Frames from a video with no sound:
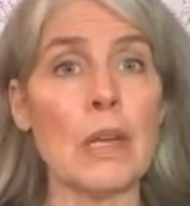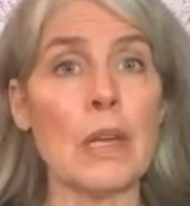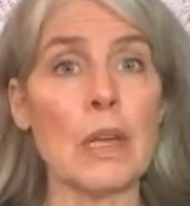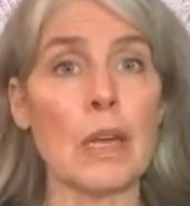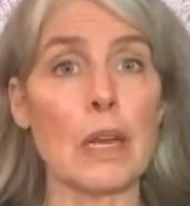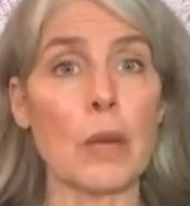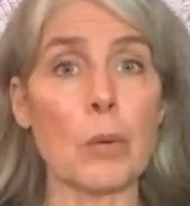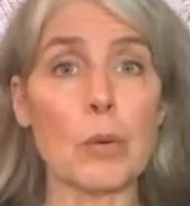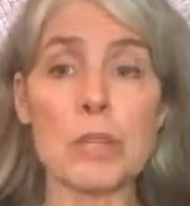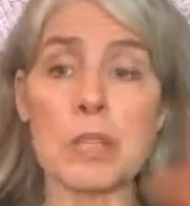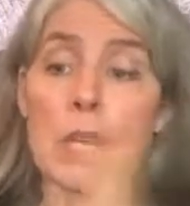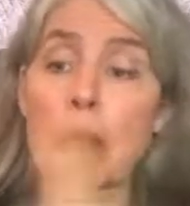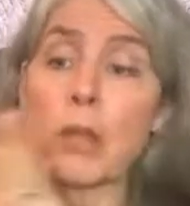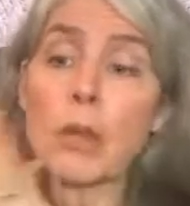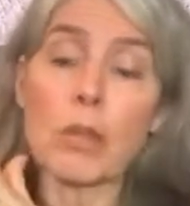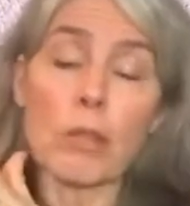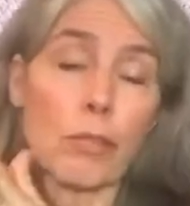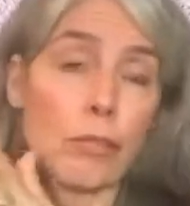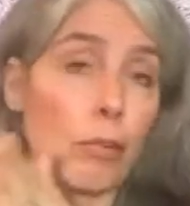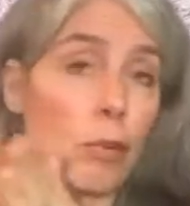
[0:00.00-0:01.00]
And I will tell you,
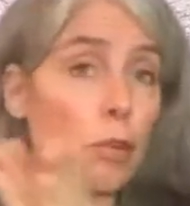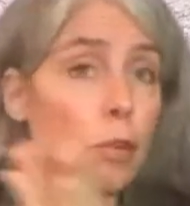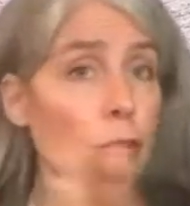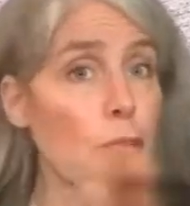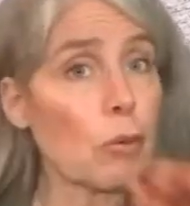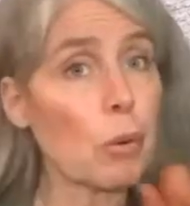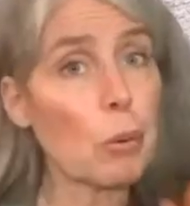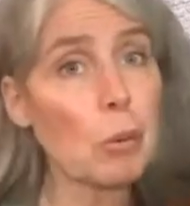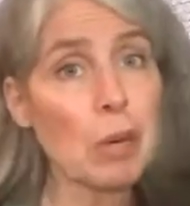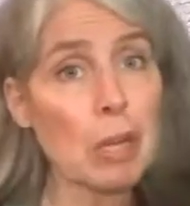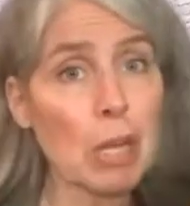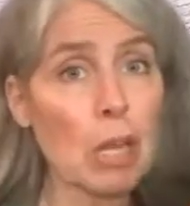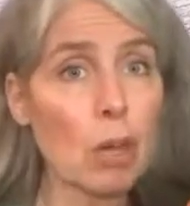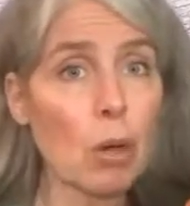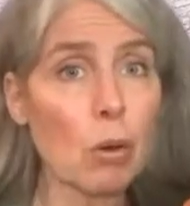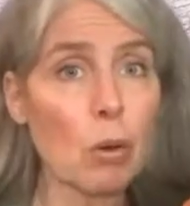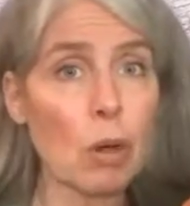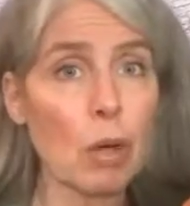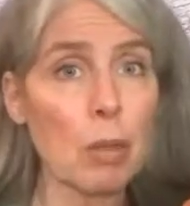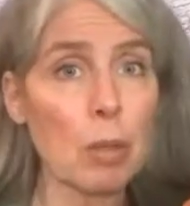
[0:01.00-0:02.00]
the further forward I
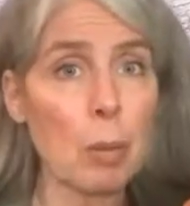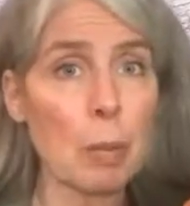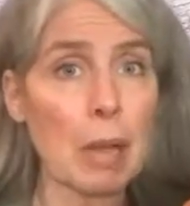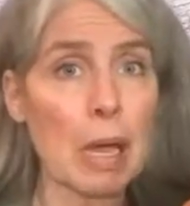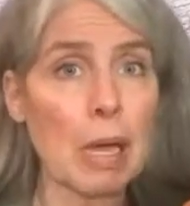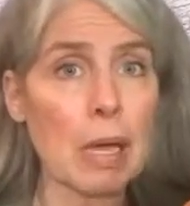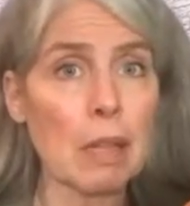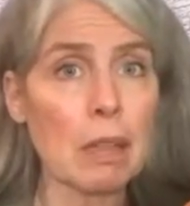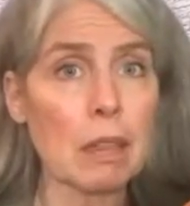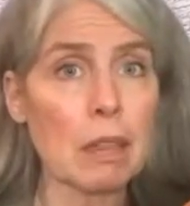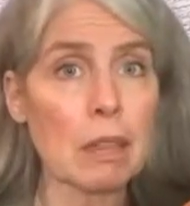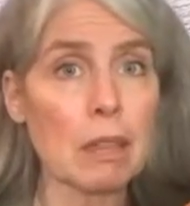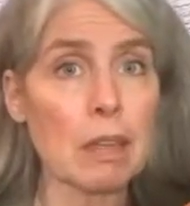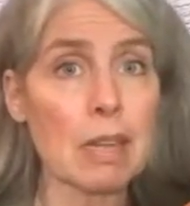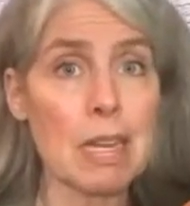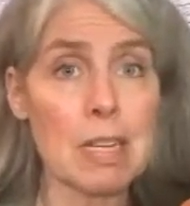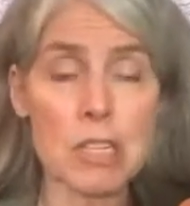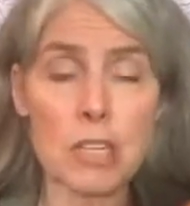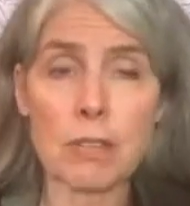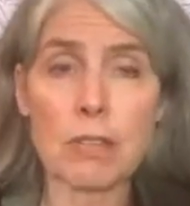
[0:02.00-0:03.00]
go on the path,
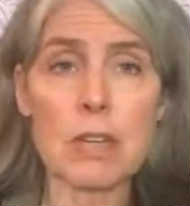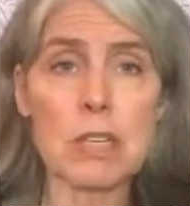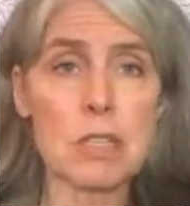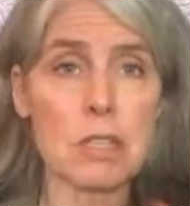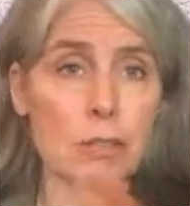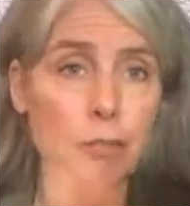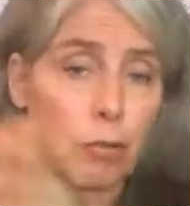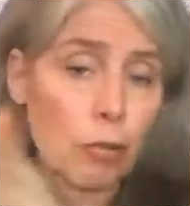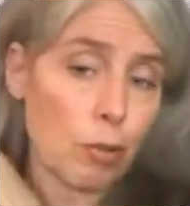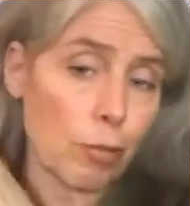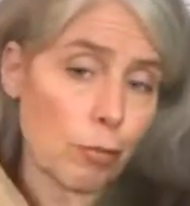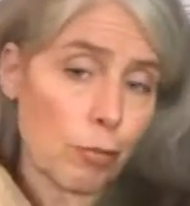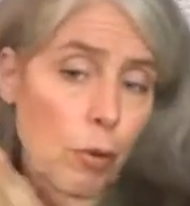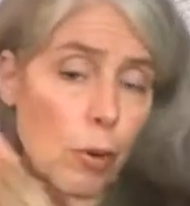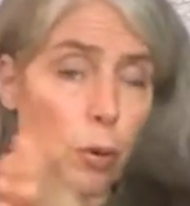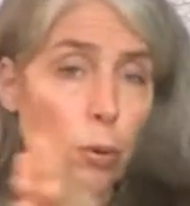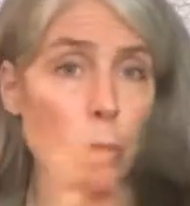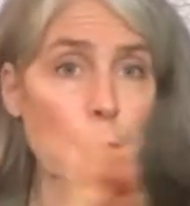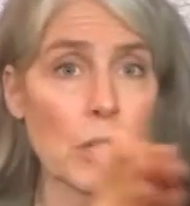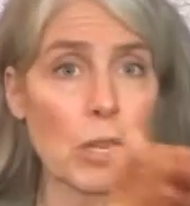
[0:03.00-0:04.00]
each of us, the further
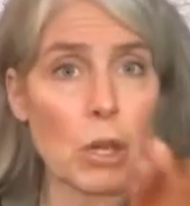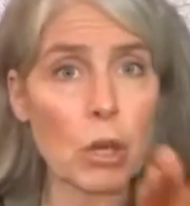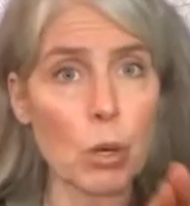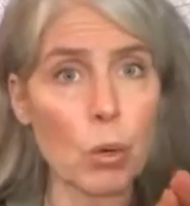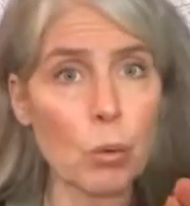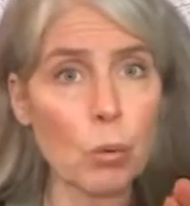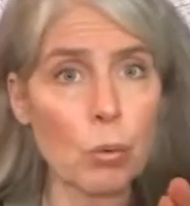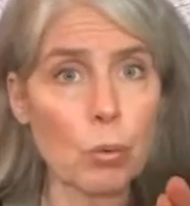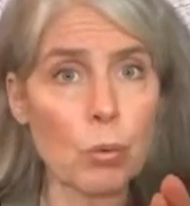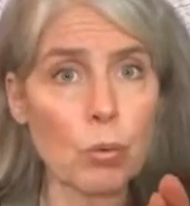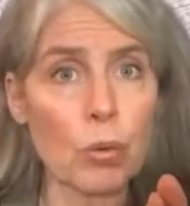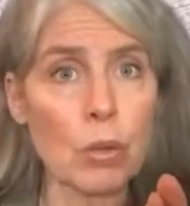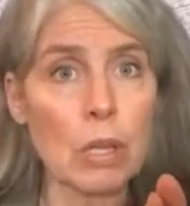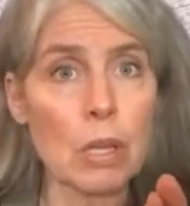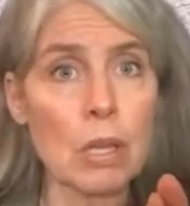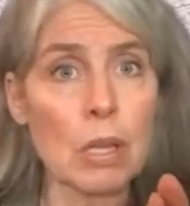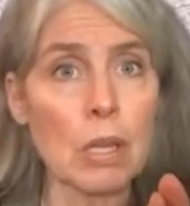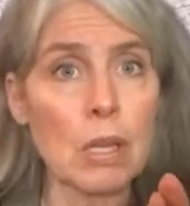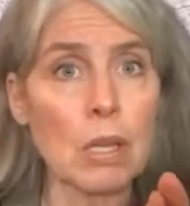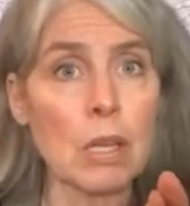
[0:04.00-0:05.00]
forward we go
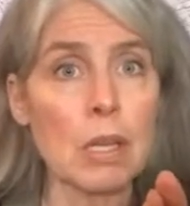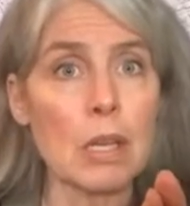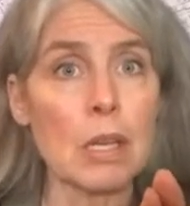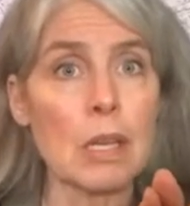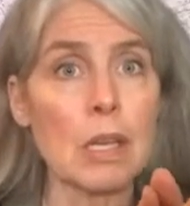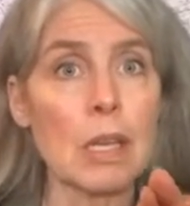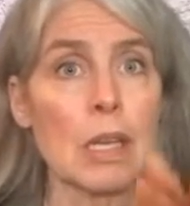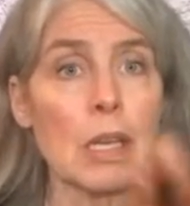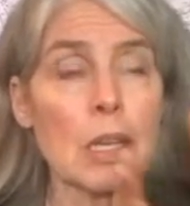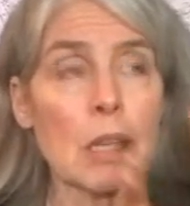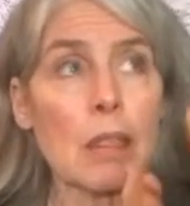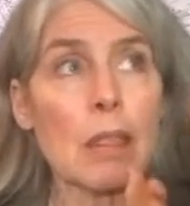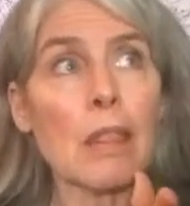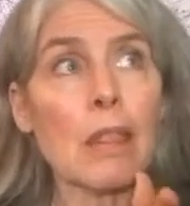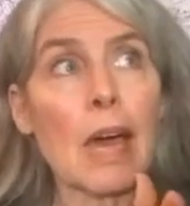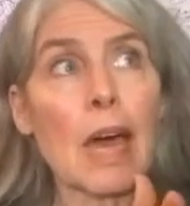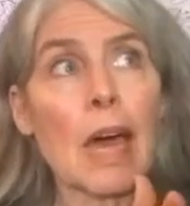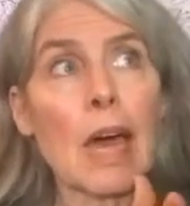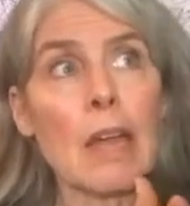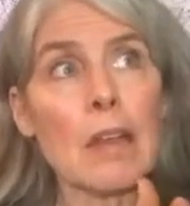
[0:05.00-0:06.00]
in
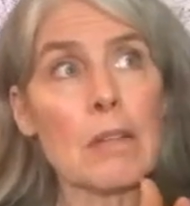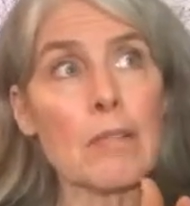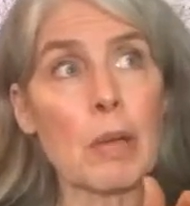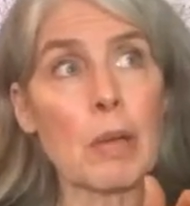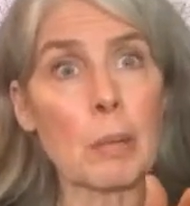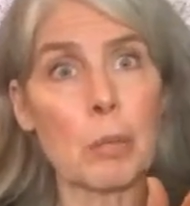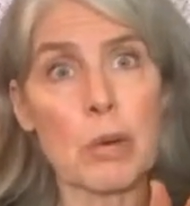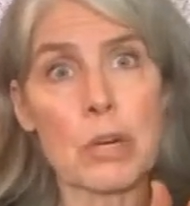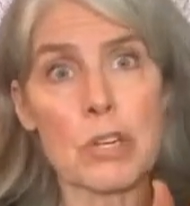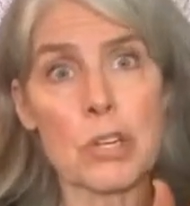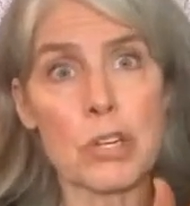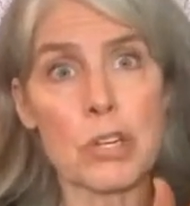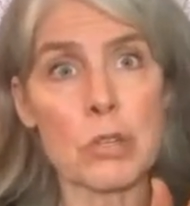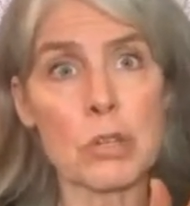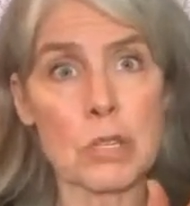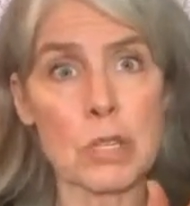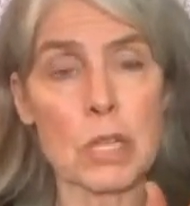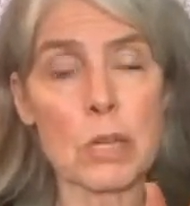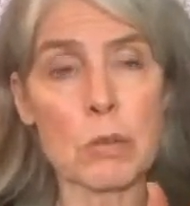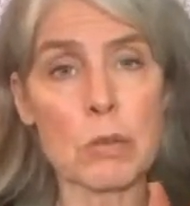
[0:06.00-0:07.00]
that vibrational
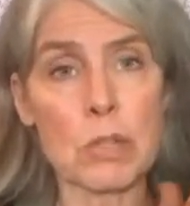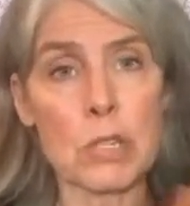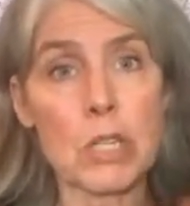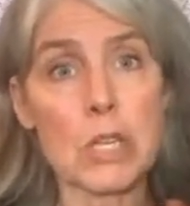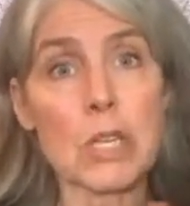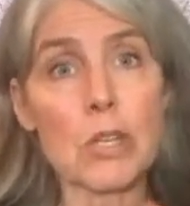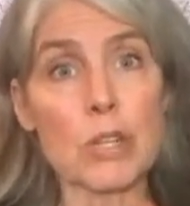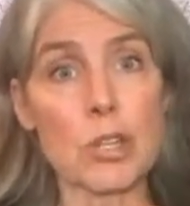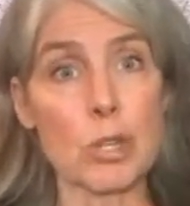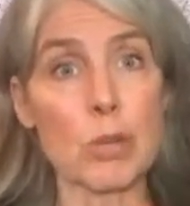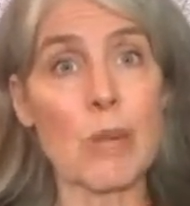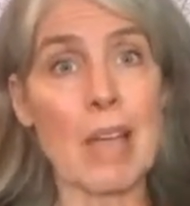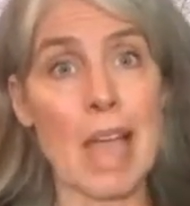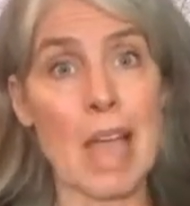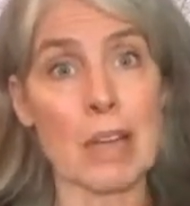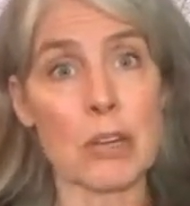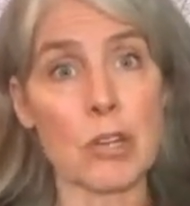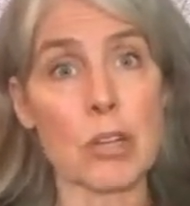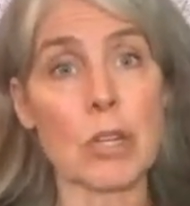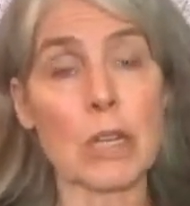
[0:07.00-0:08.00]
sequencing to
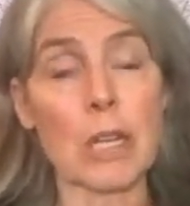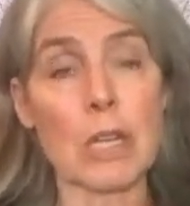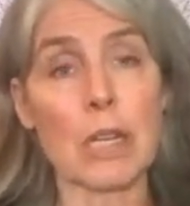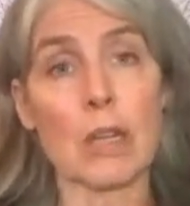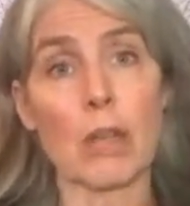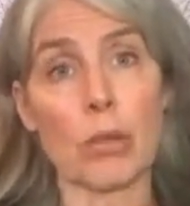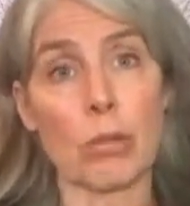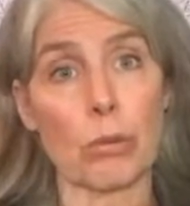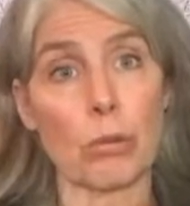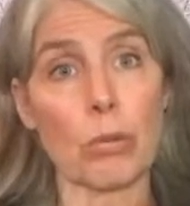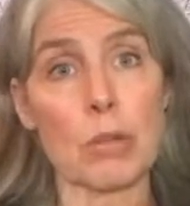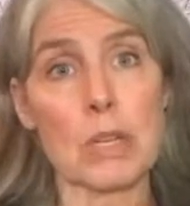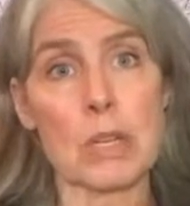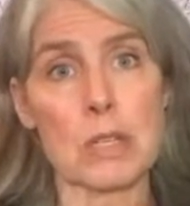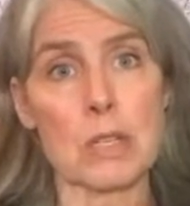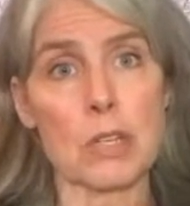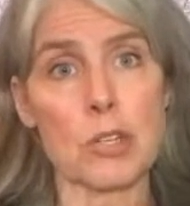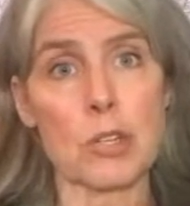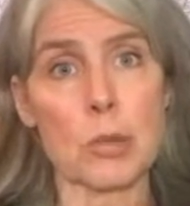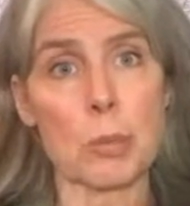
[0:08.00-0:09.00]
actually go through the
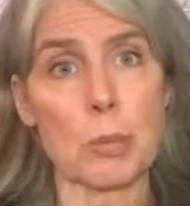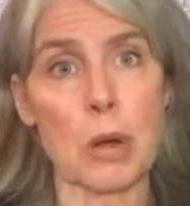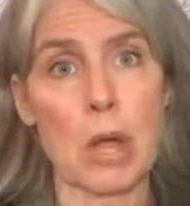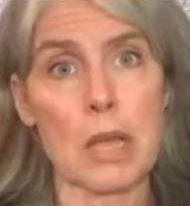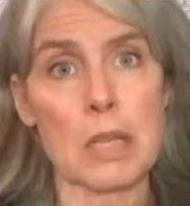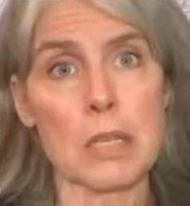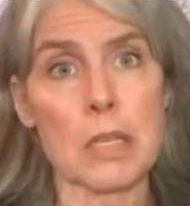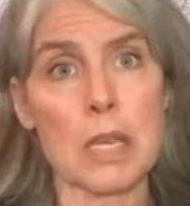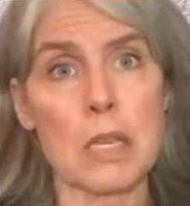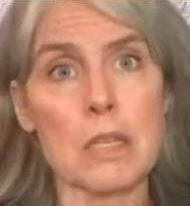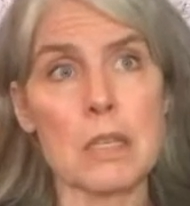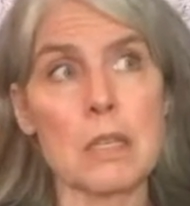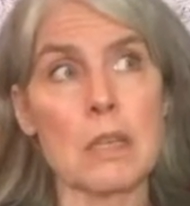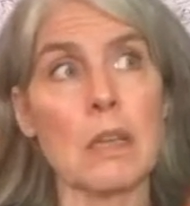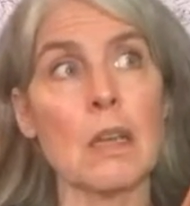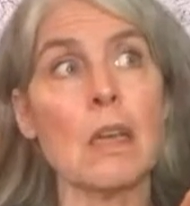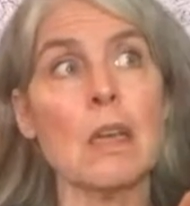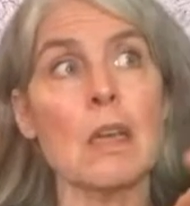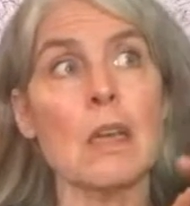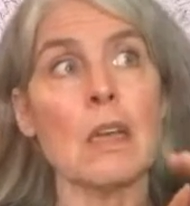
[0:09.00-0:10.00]
ascension process,
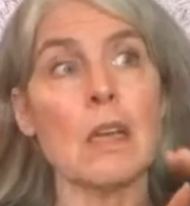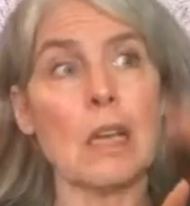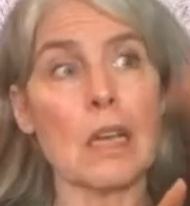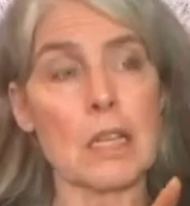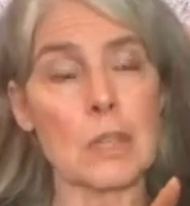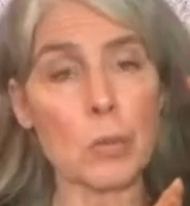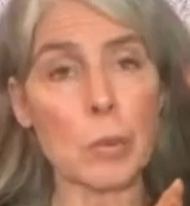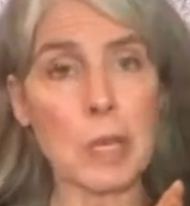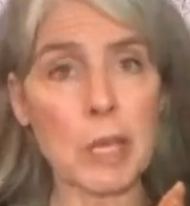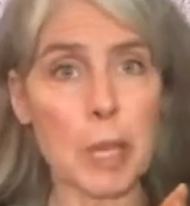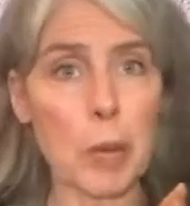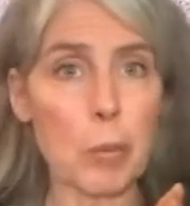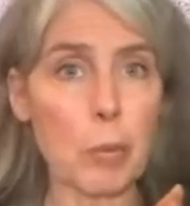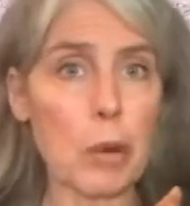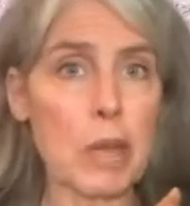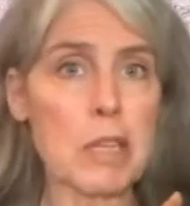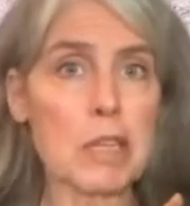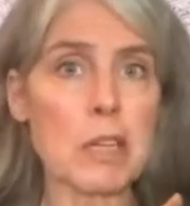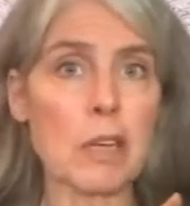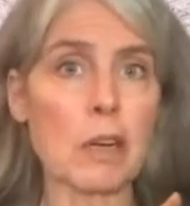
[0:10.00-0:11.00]
as we keep
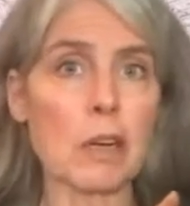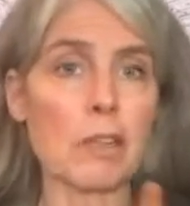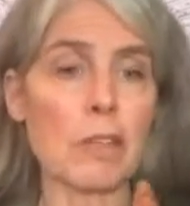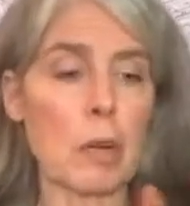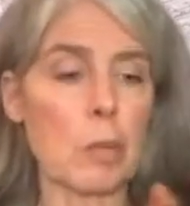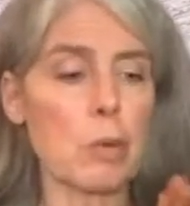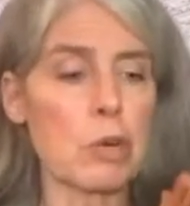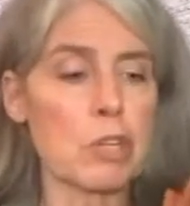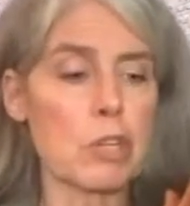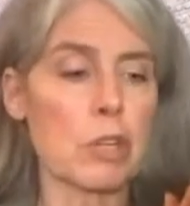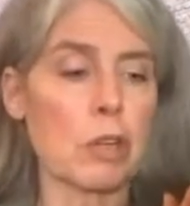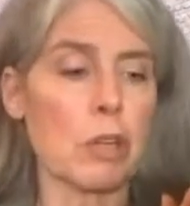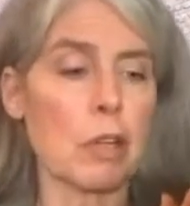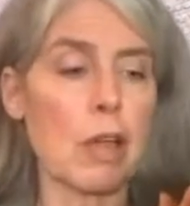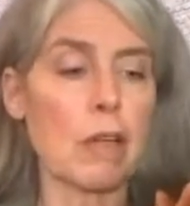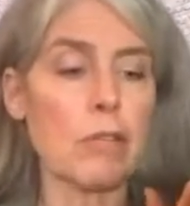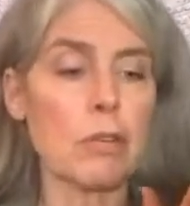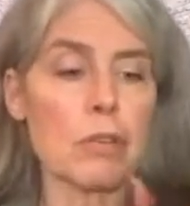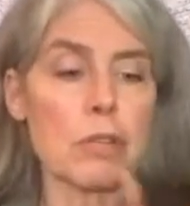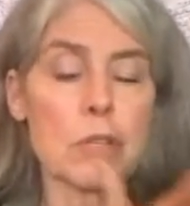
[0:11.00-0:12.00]
raising our vibrational
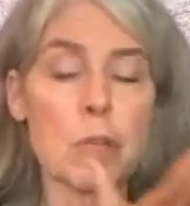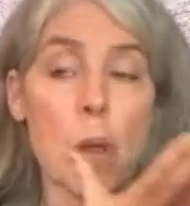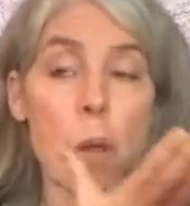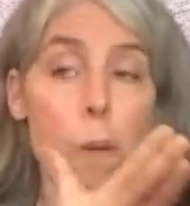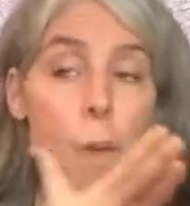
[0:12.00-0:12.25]
levels,